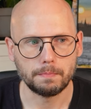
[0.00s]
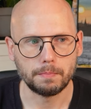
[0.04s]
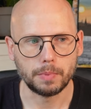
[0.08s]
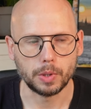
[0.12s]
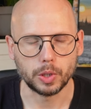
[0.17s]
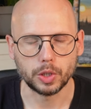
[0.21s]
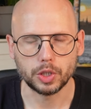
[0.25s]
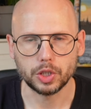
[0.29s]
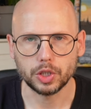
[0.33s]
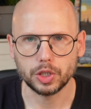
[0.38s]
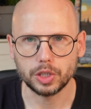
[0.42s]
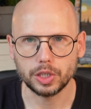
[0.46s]
but
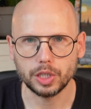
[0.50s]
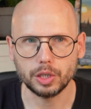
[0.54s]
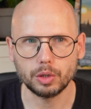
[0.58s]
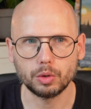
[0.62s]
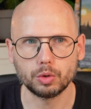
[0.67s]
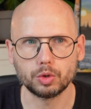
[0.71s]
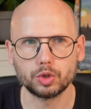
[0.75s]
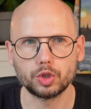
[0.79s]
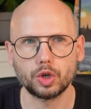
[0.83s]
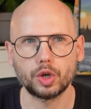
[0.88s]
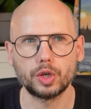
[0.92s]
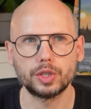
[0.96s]
are
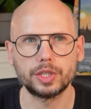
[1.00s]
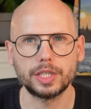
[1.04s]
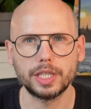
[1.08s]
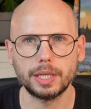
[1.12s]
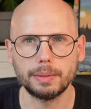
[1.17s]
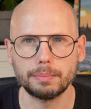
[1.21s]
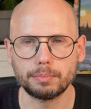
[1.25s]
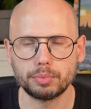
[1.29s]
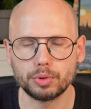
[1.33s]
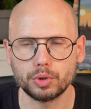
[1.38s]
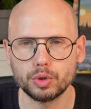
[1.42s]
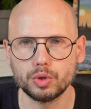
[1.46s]
still trying to
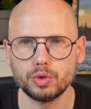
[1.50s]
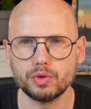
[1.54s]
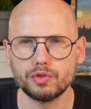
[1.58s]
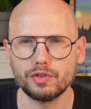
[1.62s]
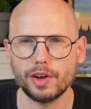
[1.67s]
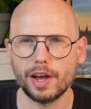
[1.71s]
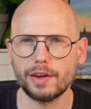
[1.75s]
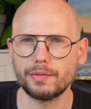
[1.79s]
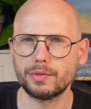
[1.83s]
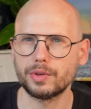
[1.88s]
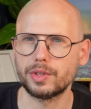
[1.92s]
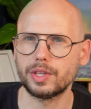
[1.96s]
improve
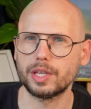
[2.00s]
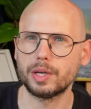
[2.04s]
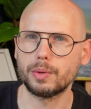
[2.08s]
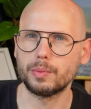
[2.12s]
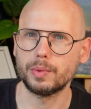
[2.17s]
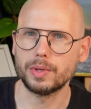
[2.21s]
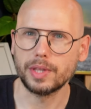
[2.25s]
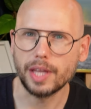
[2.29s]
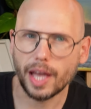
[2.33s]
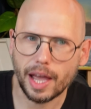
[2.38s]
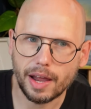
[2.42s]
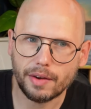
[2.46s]
everything
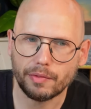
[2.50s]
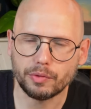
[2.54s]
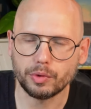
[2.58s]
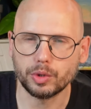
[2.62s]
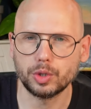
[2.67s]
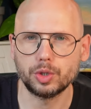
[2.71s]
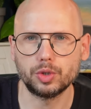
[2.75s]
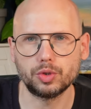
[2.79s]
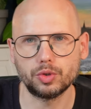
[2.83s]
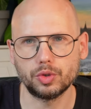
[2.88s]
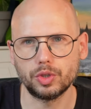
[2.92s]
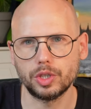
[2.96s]
with every
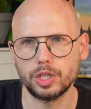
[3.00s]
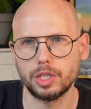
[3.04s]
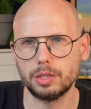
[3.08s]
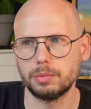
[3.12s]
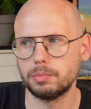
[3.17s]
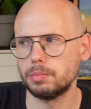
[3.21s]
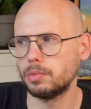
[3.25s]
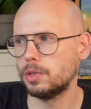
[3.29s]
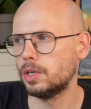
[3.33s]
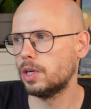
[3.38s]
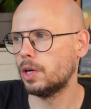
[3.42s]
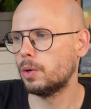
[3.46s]

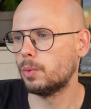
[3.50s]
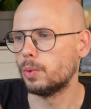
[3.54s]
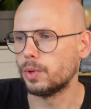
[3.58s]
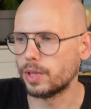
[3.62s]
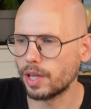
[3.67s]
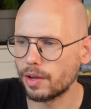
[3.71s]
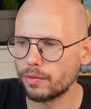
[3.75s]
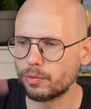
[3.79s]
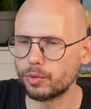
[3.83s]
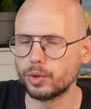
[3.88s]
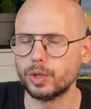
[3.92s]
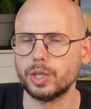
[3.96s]
stream, with
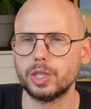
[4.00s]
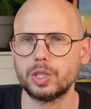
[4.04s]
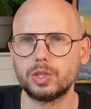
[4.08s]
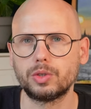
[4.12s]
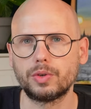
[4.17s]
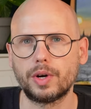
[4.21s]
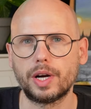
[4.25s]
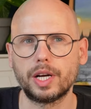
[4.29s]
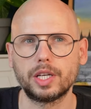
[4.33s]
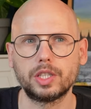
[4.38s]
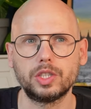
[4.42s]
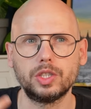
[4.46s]
every
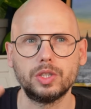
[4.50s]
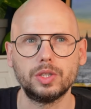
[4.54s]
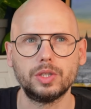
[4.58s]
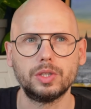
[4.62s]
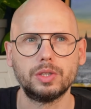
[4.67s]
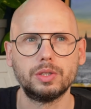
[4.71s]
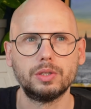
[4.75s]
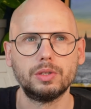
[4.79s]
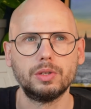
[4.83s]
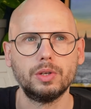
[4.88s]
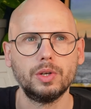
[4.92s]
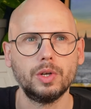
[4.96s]

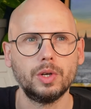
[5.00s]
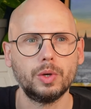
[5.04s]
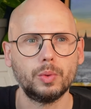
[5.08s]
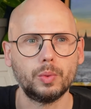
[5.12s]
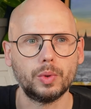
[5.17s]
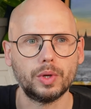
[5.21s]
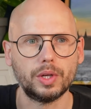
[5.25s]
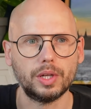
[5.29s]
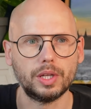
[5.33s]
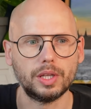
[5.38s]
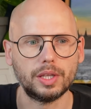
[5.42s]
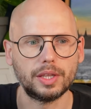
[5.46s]
interaction,
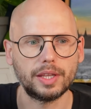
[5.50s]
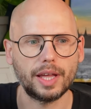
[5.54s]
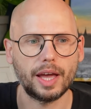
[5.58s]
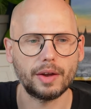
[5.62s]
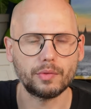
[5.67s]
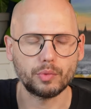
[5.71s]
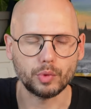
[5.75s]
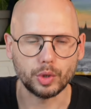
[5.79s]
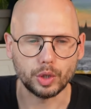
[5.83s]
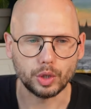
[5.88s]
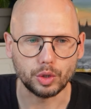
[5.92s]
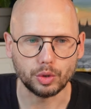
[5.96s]
with
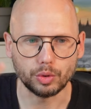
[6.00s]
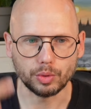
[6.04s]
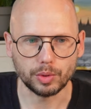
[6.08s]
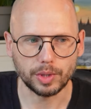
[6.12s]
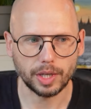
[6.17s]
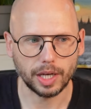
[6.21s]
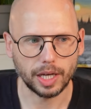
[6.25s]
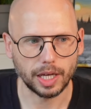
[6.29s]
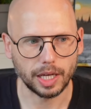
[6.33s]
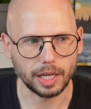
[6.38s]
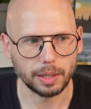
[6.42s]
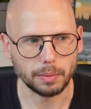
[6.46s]
every new
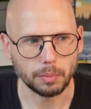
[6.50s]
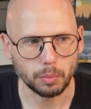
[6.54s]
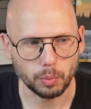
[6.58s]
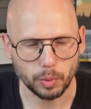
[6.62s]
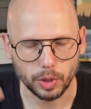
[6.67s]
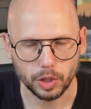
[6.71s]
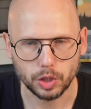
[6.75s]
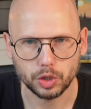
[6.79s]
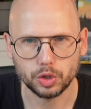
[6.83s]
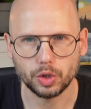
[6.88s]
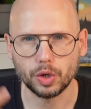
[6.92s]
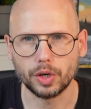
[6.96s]
game.
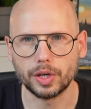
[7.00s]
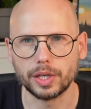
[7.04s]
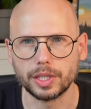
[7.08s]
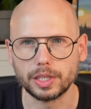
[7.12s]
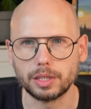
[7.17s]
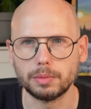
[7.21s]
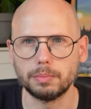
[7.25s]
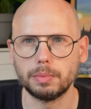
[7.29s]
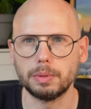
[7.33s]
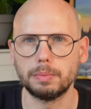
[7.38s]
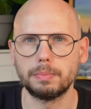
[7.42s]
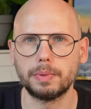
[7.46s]
We're trying
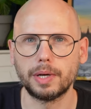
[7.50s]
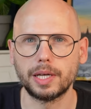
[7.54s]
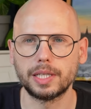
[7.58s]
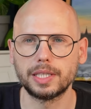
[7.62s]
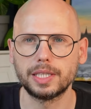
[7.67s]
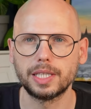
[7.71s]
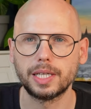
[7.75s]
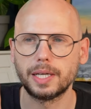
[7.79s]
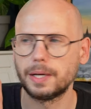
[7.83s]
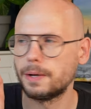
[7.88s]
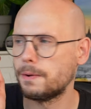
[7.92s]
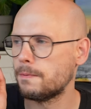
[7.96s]
to be
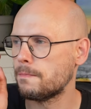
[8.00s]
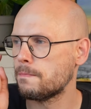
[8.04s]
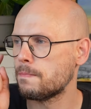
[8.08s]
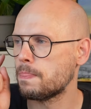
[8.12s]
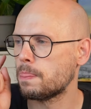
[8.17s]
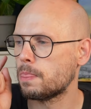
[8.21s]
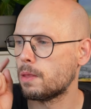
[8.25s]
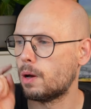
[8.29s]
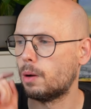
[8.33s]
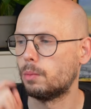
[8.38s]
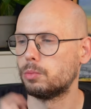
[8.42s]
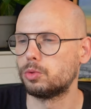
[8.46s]
better.
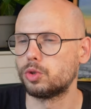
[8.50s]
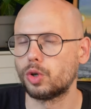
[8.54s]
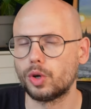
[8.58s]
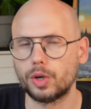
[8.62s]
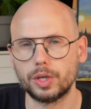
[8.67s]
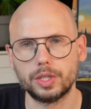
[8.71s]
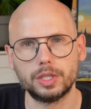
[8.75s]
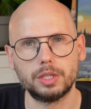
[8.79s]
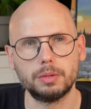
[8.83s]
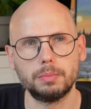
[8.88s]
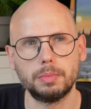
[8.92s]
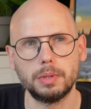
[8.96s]
I'm
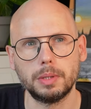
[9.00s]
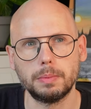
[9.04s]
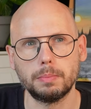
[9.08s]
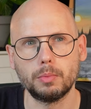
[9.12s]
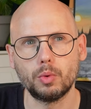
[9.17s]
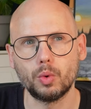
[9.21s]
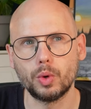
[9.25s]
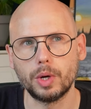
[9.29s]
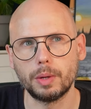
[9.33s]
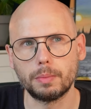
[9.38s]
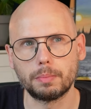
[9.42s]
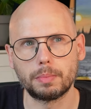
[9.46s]
trying to be
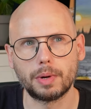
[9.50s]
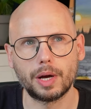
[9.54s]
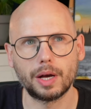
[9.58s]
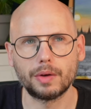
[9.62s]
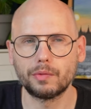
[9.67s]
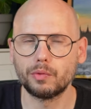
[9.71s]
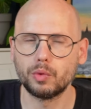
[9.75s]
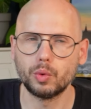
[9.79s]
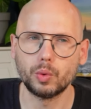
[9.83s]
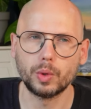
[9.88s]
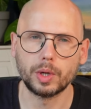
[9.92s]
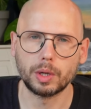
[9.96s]
more
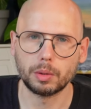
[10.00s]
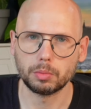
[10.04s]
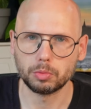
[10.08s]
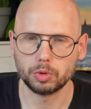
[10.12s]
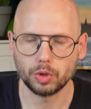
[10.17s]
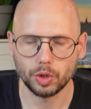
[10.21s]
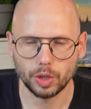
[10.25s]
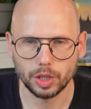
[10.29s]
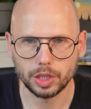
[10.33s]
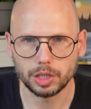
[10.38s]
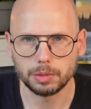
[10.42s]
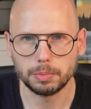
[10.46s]
impactful and I'm
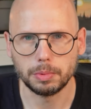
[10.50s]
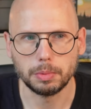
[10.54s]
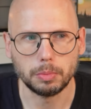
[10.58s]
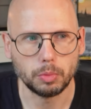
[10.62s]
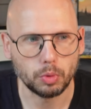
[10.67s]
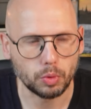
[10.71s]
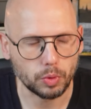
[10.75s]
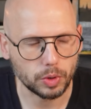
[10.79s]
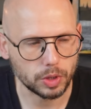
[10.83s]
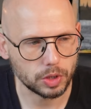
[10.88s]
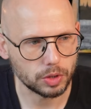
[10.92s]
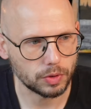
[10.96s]
trying to be
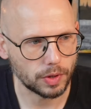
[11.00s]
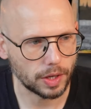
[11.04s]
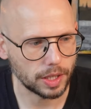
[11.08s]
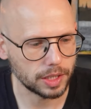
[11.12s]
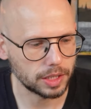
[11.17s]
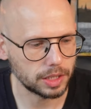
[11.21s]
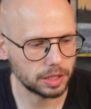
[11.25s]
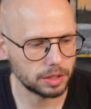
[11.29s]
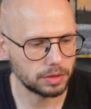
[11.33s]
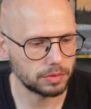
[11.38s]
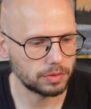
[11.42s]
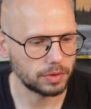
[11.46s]
more
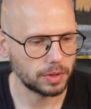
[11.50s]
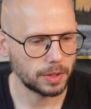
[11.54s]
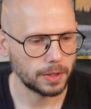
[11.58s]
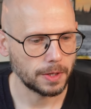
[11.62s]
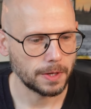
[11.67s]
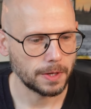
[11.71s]
interactive.